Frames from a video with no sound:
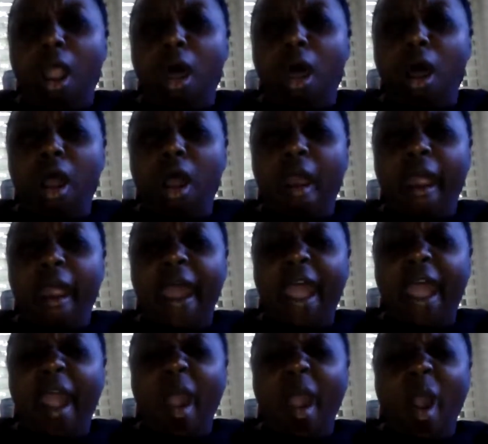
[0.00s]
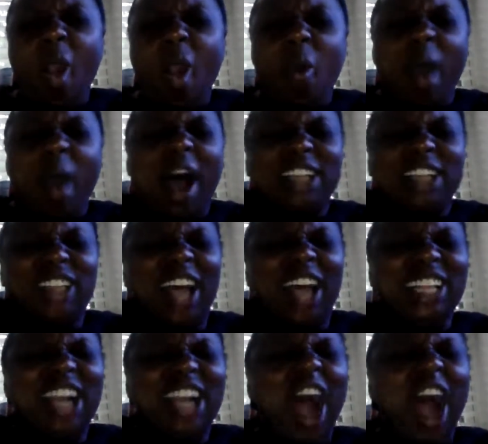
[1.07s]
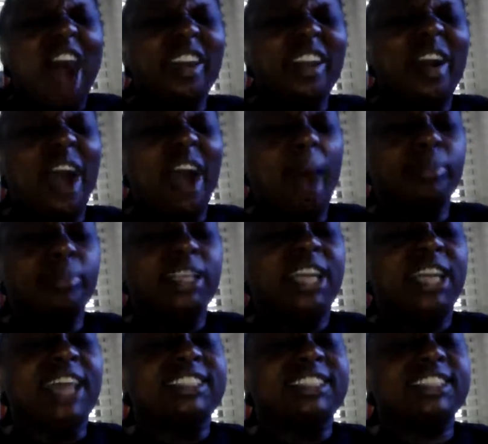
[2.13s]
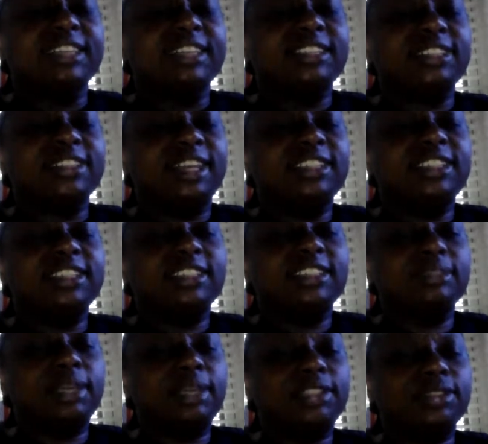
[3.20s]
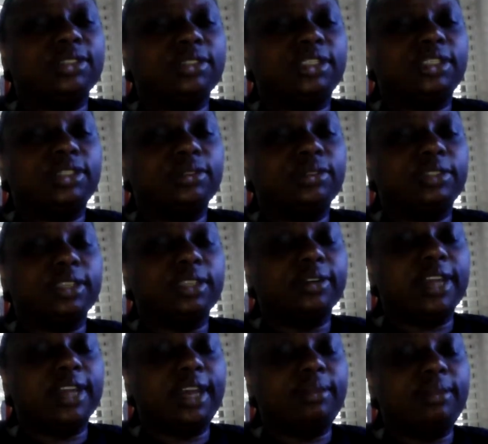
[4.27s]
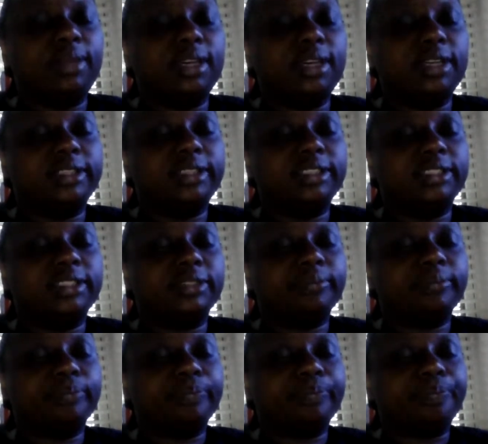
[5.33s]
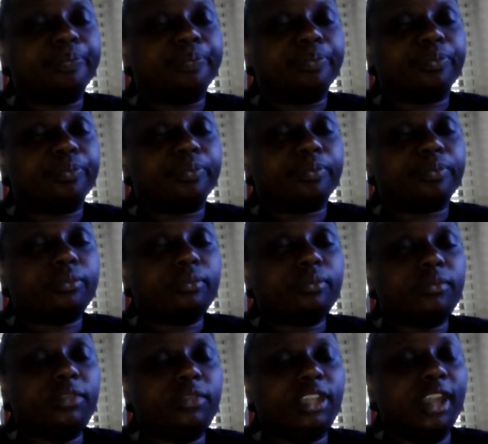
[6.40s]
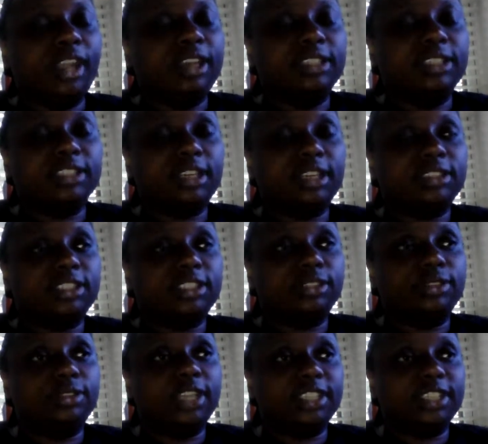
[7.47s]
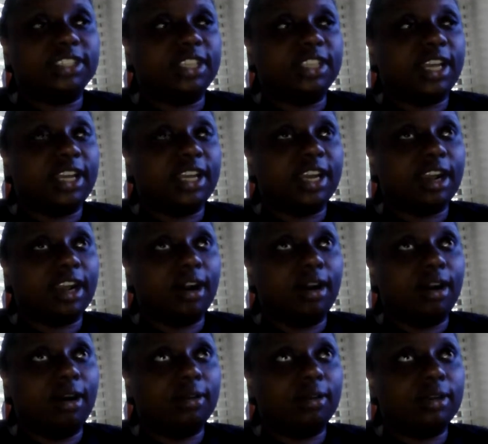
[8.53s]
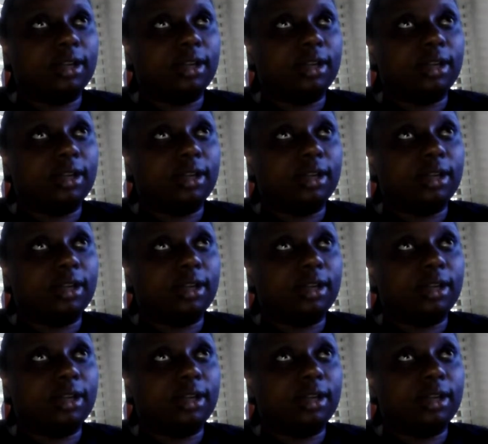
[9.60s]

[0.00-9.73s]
All right. Well, I tried to call you a couple of days ago, so I needed to make sure that you was okay because I didn't talk to you yesterday and I called.